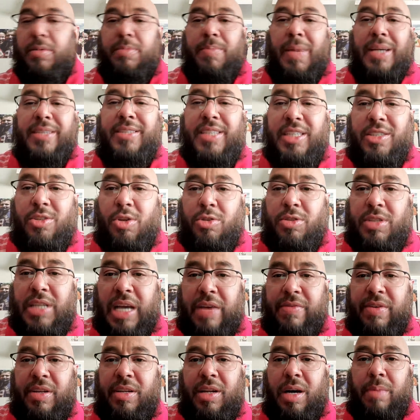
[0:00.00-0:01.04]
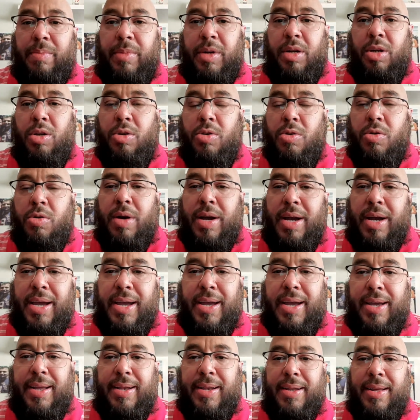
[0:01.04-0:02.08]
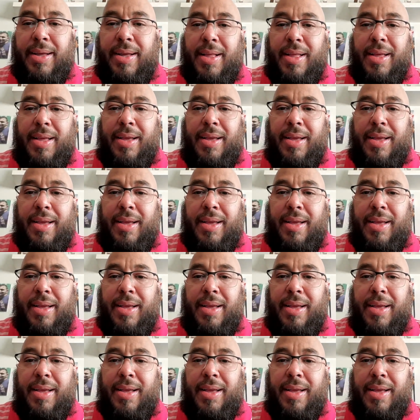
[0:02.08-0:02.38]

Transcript: my 607 number, Lou, and